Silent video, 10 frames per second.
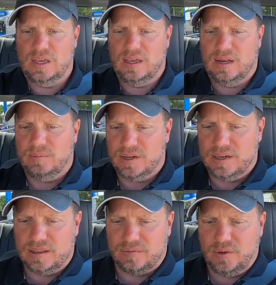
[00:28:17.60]
and I'm
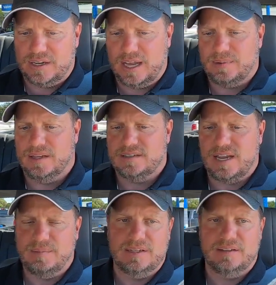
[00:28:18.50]
looking at the fuel economy on
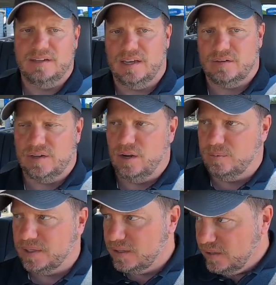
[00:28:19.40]
this. I've been thinking
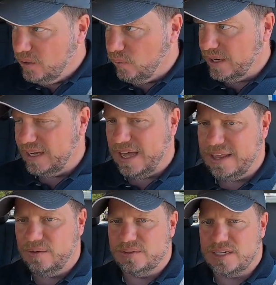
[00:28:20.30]
around, but when I
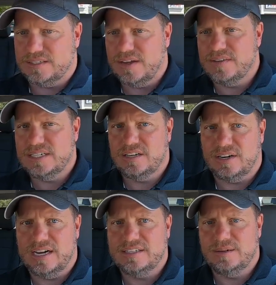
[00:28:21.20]
got in, it was like 17
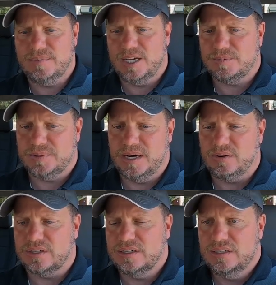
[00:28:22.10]
or 18 miles per
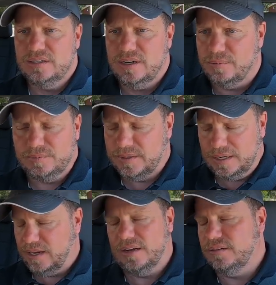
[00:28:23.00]
hour, or
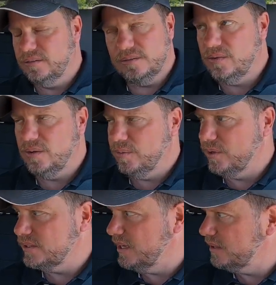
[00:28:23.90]
gallon, what
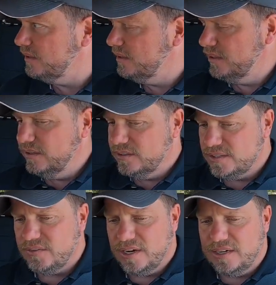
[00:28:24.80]
am I saying?
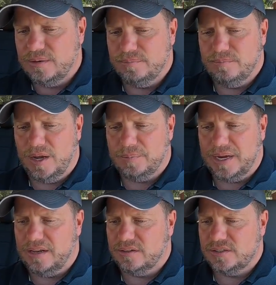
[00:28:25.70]
17, 18 mile
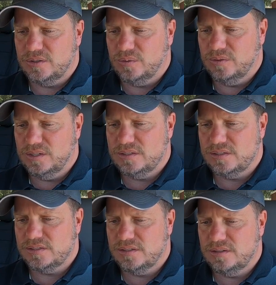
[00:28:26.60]
per gallon. So this
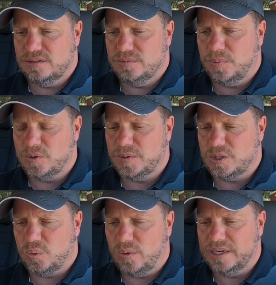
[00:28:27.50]
is supposed to
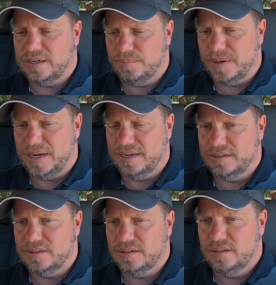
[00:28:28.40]
be 20
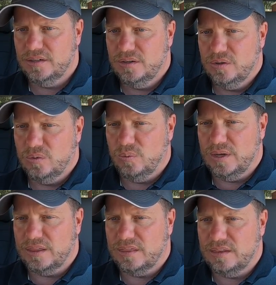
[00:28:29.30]
combined
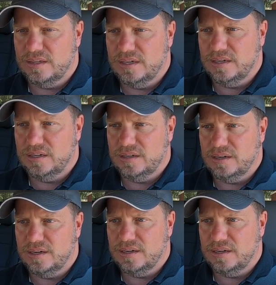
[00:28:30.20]
with the